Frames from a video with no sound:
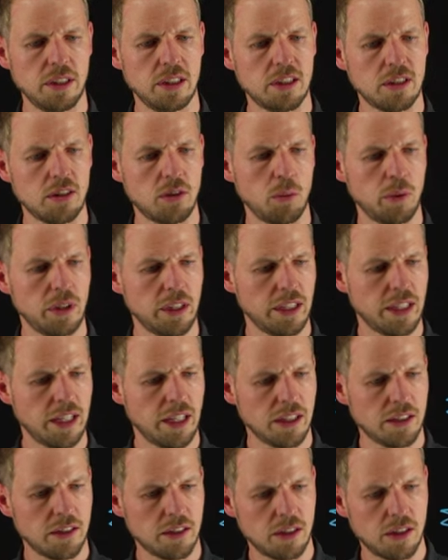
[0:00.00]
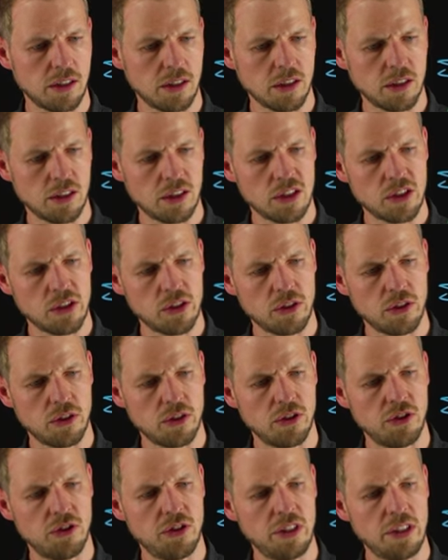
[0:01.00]
is we get
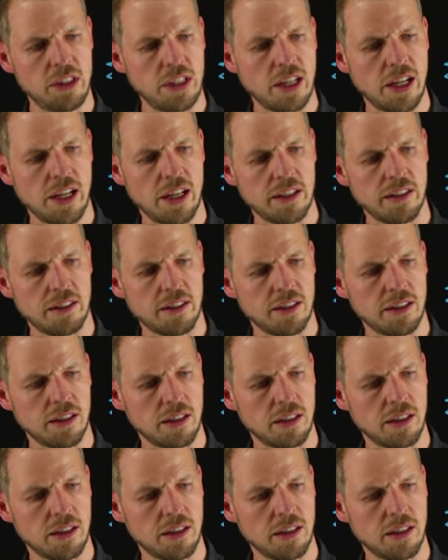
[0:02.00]
G hat